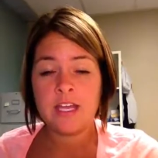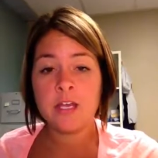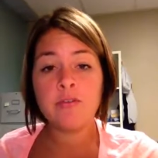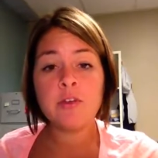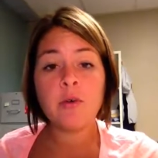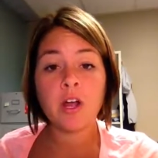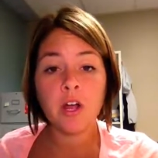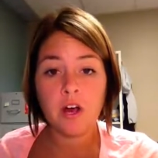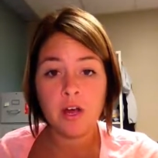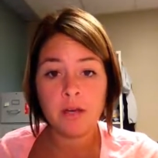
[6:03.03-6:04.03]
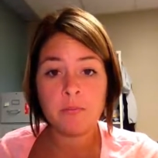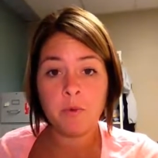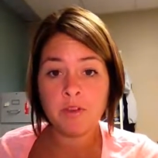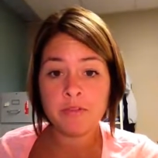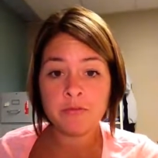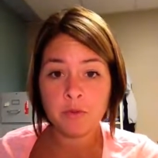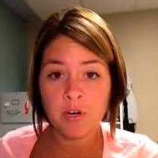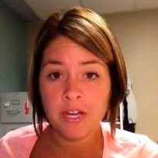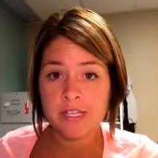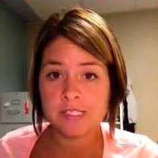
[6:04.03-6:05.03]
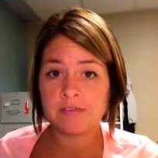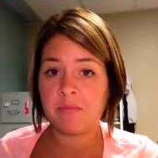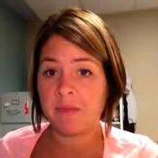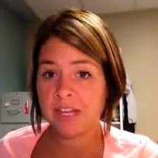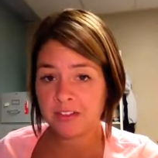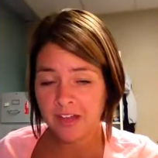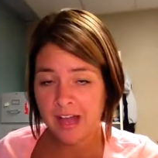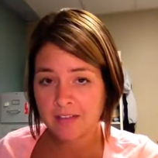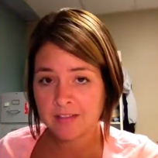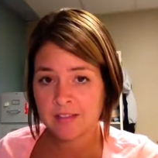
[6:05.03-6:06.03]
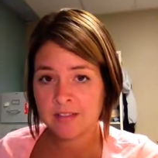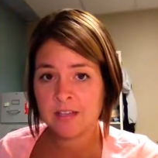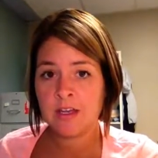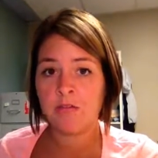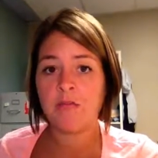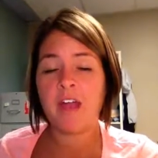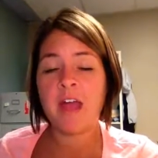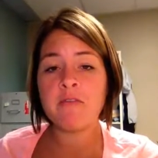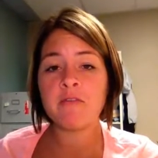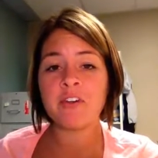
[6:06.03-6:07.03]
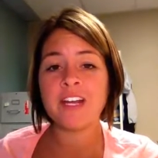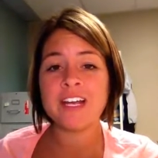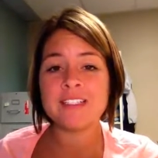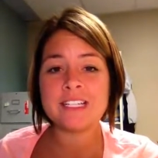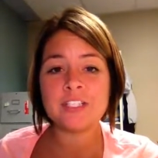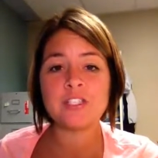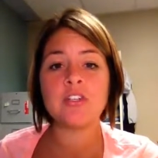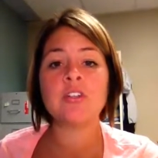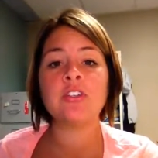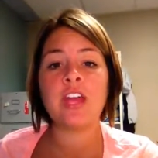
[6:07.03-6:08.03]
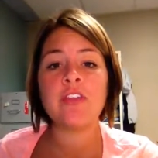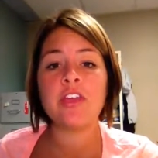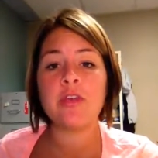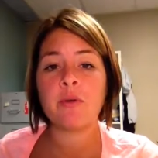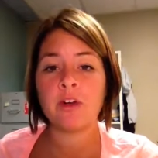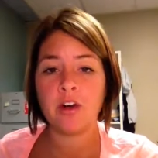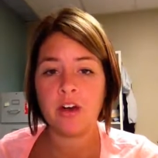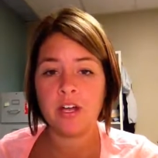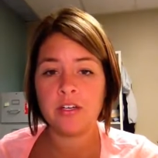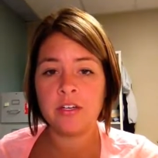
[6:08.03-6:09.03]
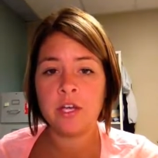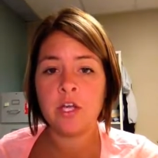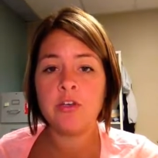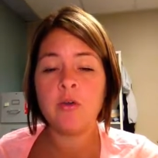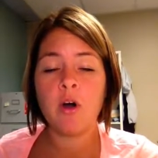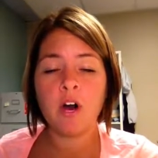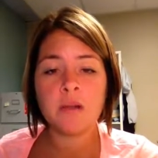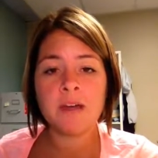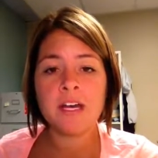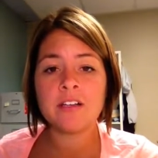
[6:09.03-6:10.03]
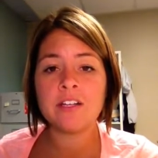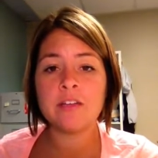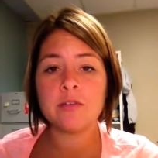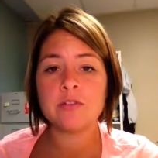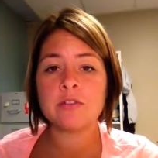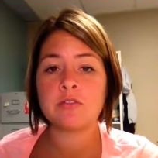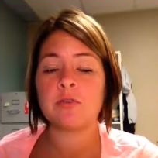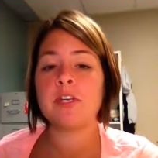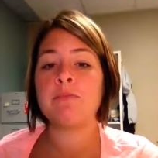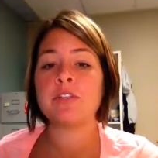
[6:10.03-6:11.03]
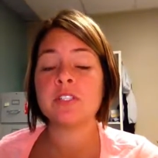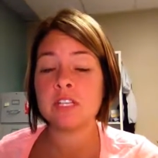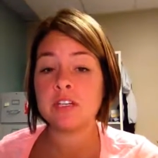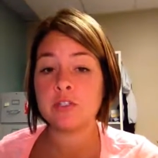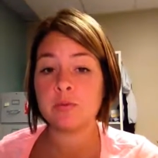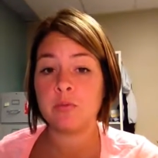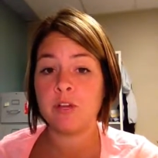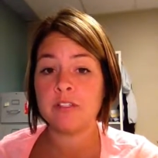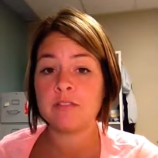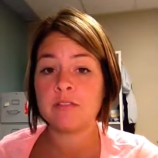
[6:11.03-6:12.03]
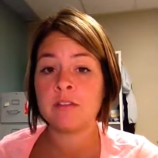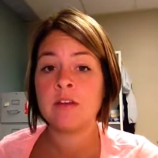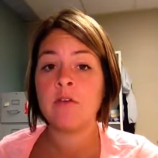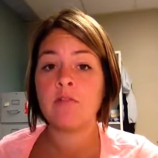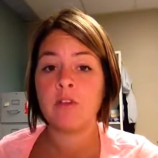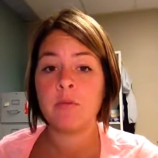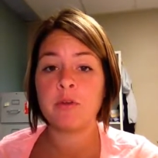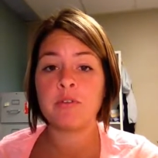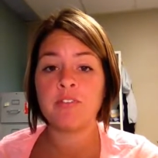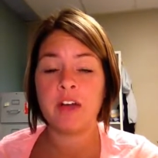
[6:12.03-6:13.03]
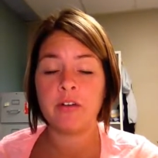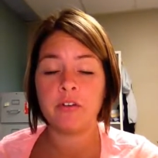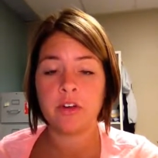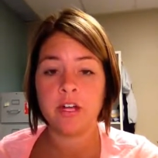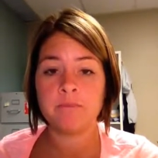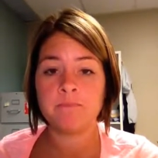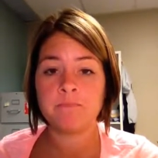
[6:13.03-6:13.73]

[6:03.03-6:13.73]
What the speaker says: If you are gone more than 4 days from my class, for every additional day that you are gone, you automatically lose 3 percentage points from your final grade.